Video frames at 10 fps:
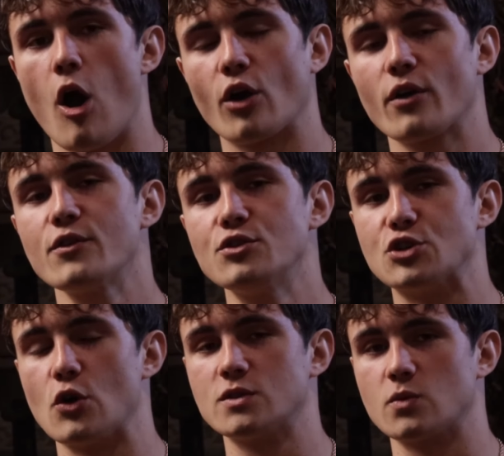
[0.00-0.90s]
Arthur
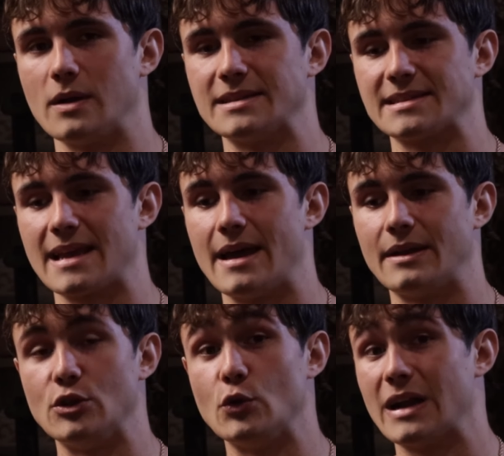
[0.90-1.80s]
Jones once
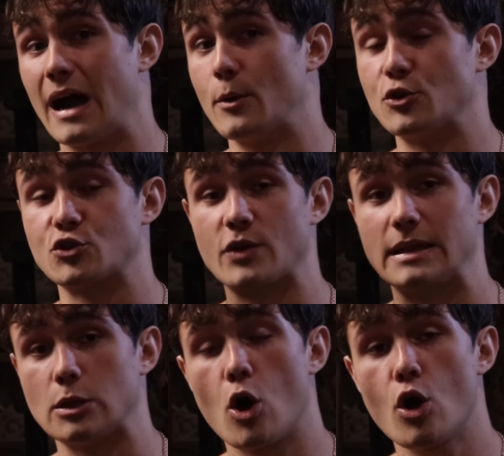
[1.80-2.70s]
said, you can either
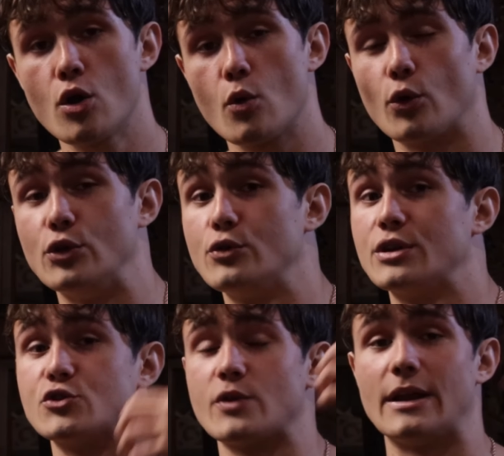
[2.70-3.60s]
train long or you
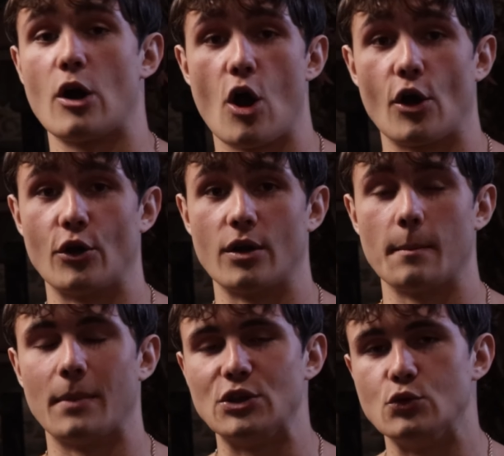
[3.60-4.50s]
can train hard,
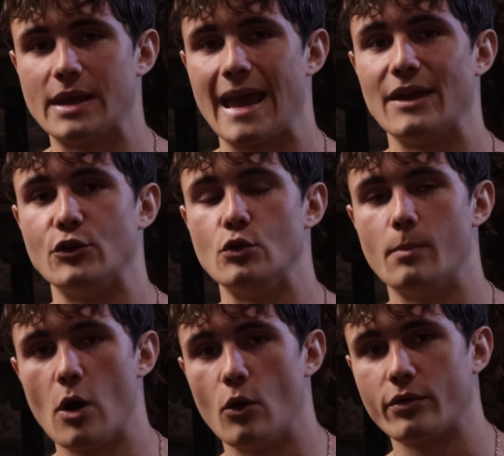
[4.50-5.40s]
but you can't do
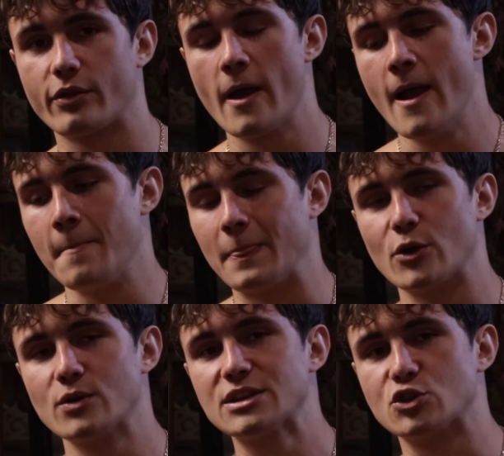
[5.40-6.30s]
both.
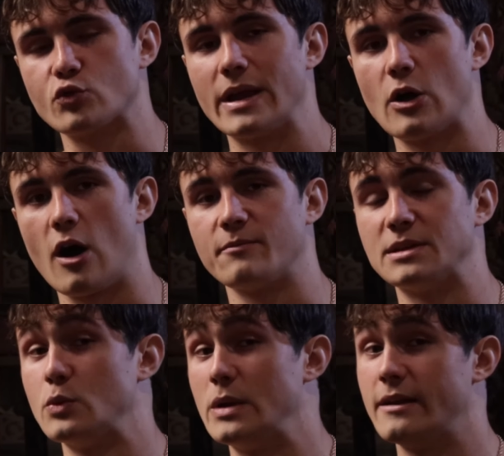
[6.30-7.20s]
There is a trade-off
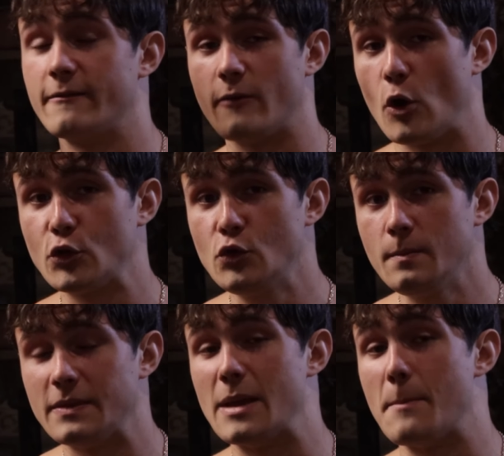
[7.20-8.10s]
between
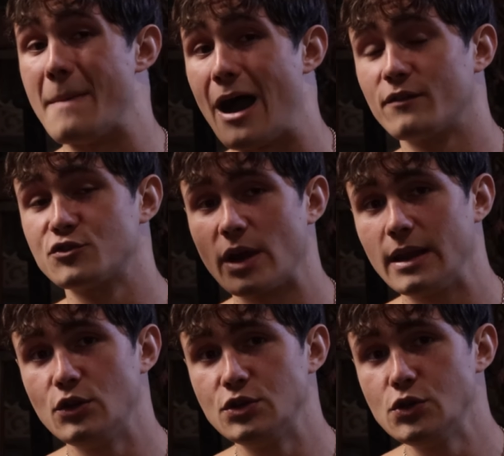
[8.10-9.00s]
volume, the amount of
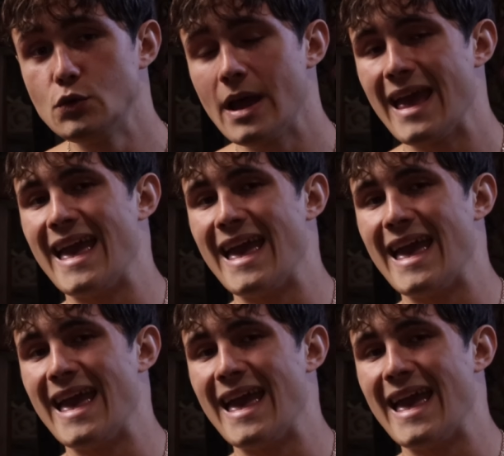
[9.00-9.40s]
training you do,